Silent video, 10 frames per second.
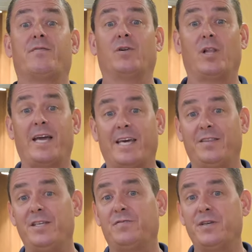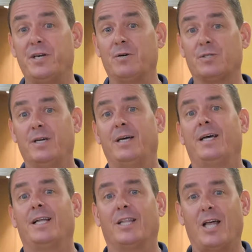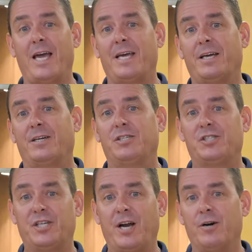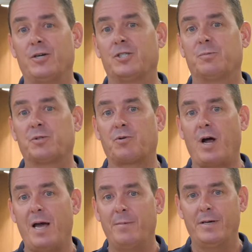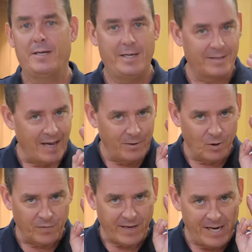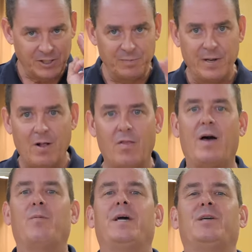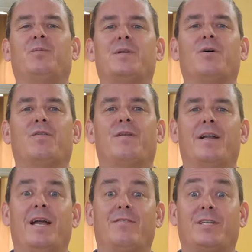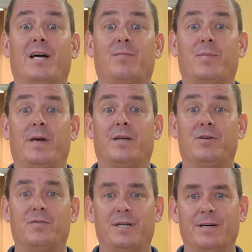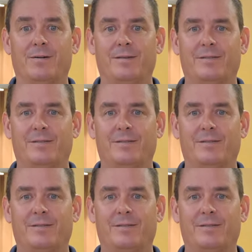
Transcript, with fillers: if you're liking these videos, like, share, subscribe, hit that notification bell. That way you'll be notified every time we make a new video.